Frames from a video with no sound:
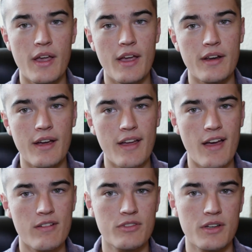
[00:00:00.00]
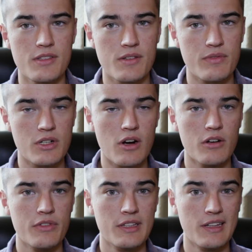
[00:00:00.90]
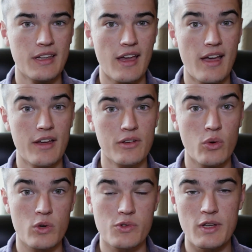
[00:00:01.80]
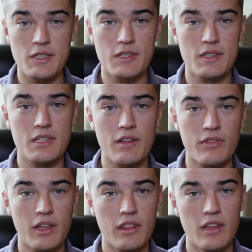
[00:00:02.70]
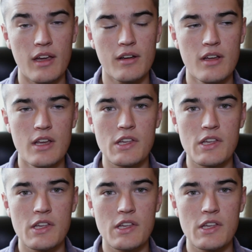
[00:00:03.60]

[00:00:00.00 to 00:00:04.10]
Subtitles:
and I have done some photography like at horse races and stuff like that.